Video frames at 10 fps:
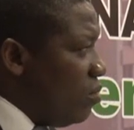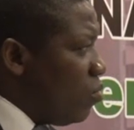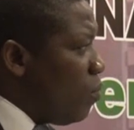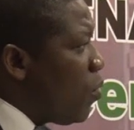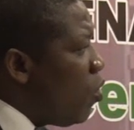
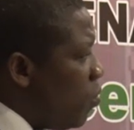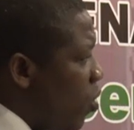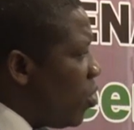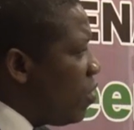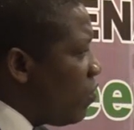So palm
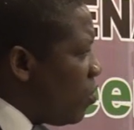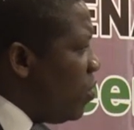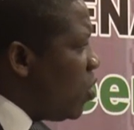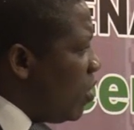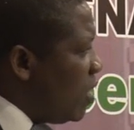oil from
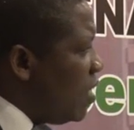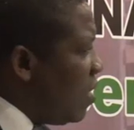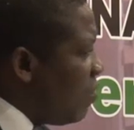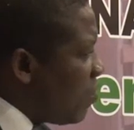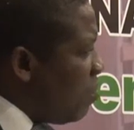
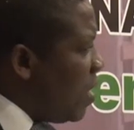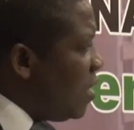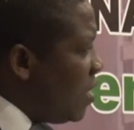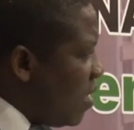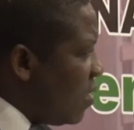Indonesia, from
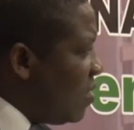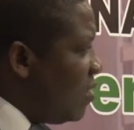Malaysia.